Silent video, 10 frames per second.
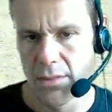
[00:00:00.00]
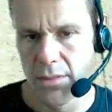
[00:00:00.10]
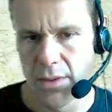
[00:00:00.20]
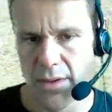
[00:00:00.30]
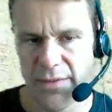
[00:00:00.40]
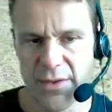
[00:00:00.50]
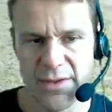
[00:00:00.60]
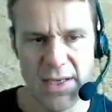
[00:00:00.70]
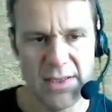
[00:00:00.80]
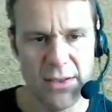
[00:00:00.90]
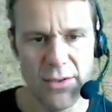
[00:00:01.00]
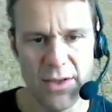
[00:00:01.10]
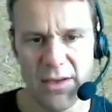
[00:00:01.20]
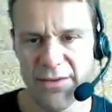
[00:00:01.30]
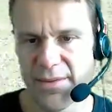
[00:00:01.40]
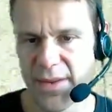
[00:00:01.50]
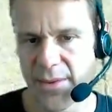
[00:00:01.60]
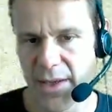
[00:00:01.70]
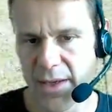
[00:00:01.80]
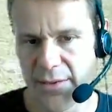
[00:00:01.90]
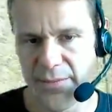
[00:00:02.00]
I've noticed that isn't long enough. There we go.